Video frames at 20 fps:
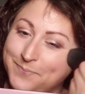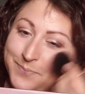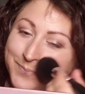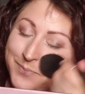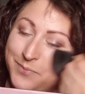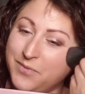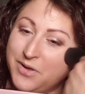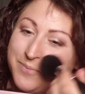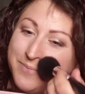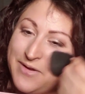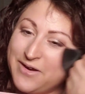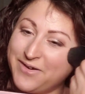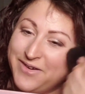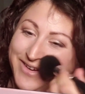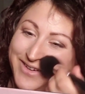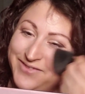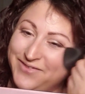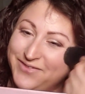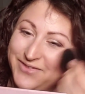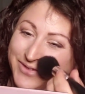Been
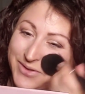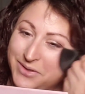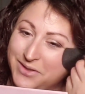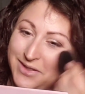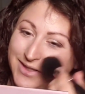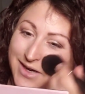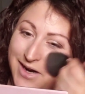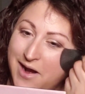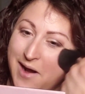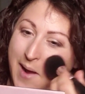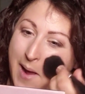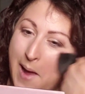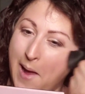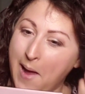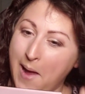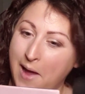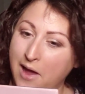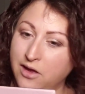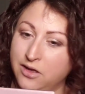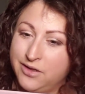married for
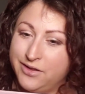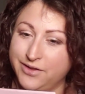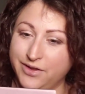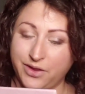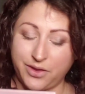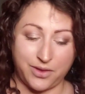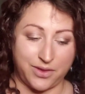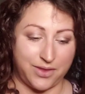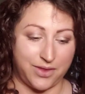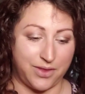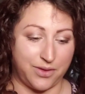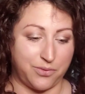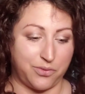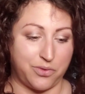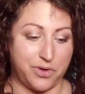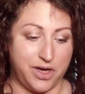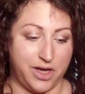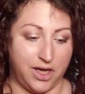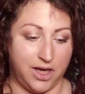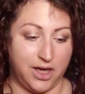
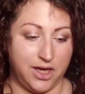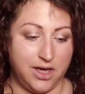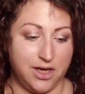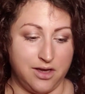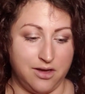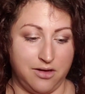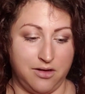3.